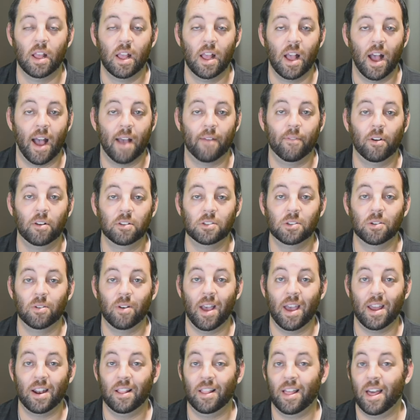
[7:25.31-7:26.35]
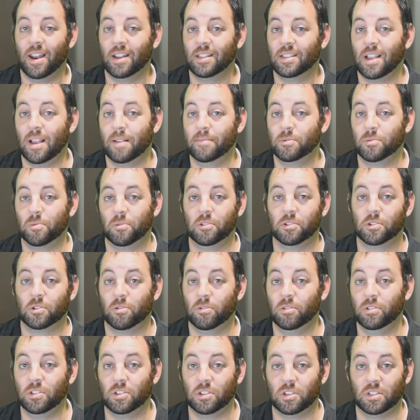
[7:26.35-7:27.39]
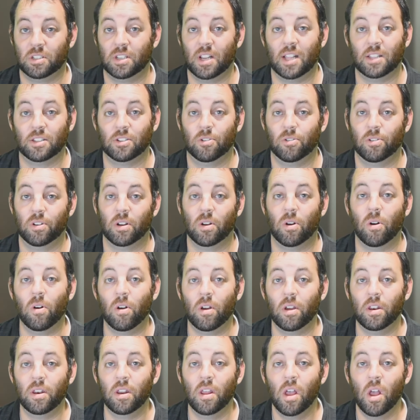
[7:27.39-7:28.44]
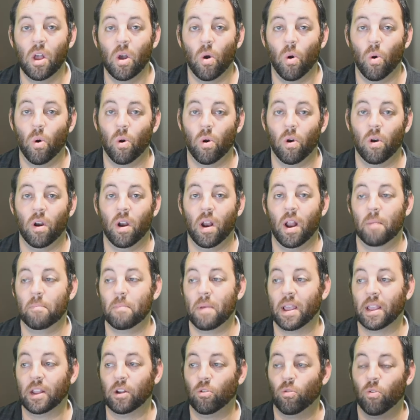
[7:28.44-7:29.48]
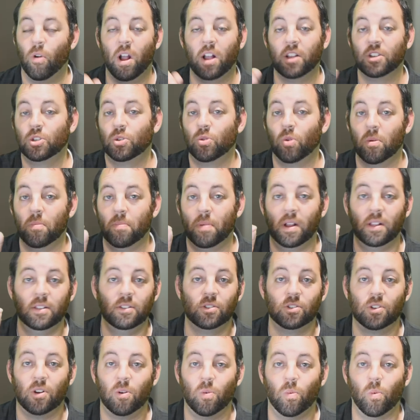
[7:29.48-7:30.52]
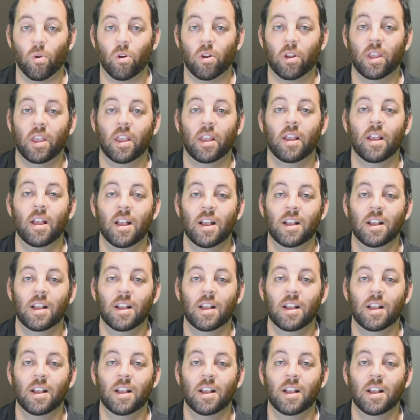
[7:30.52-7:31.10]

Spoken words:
I've also had a lot of times where the screen's just not turning on, or my garage door buttons aren't working.